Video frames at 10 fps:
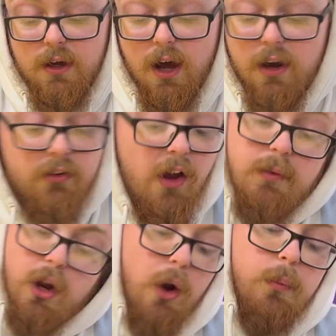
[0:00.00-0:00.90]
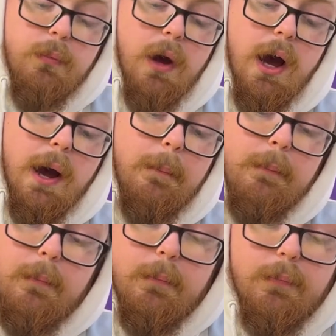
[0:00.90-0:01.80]
The side, no.
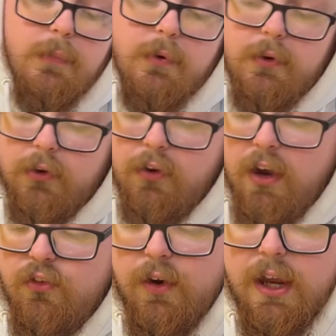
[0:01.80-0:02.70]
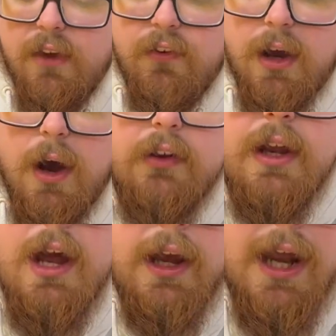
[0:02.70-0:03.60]
The side's very iffy.
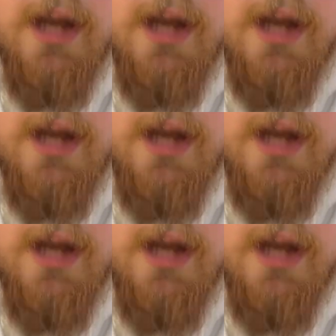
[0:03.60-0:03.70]
Again, I